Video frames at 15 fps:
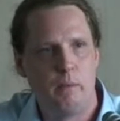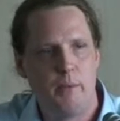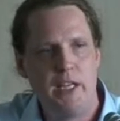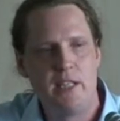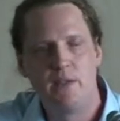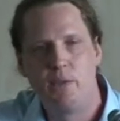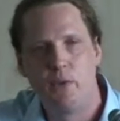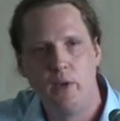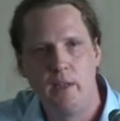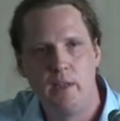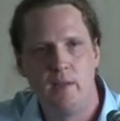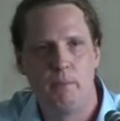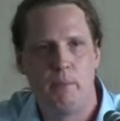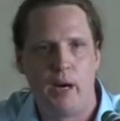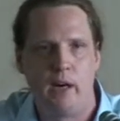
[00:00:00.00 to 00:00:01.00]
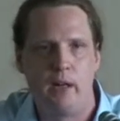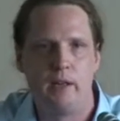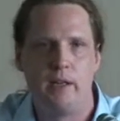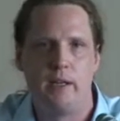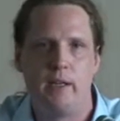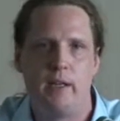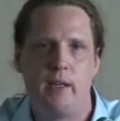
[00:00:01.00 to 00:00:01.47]
peacefully part
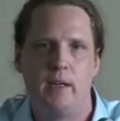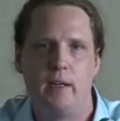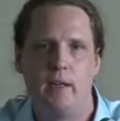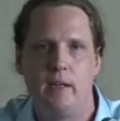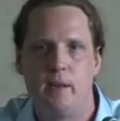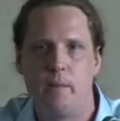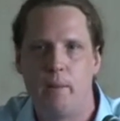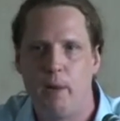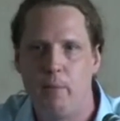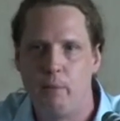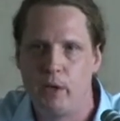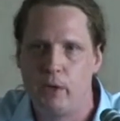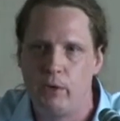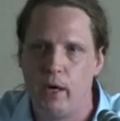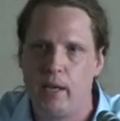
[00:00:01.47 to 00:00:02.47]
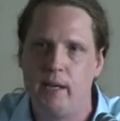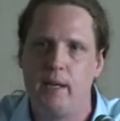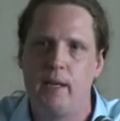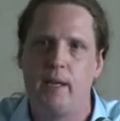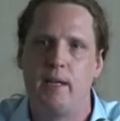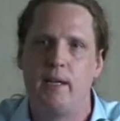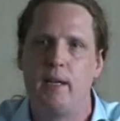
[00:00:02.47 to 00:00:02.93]
in a public run,
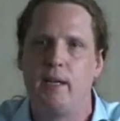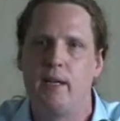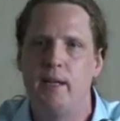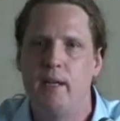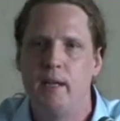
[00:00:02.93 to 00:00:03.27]
and that